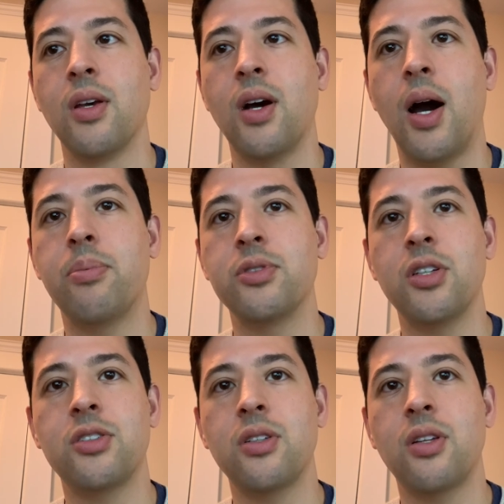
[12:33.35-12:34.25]

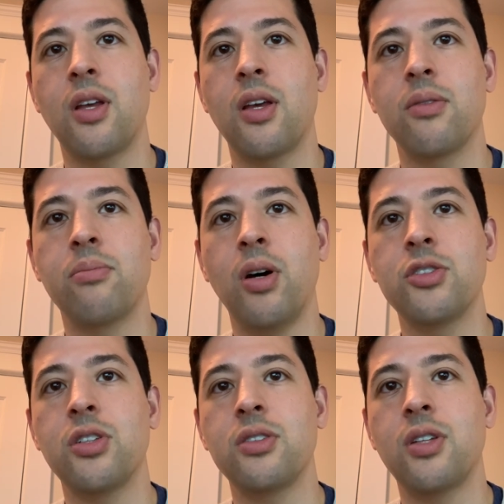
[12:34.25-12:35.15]
opposition and
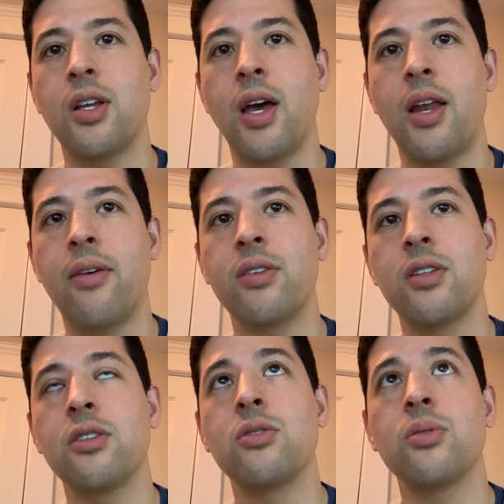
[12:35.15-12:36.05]
punches. It had
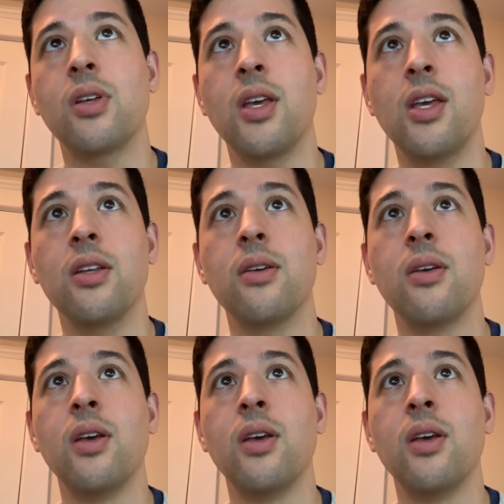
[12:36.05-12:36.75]
everything to do with the heat.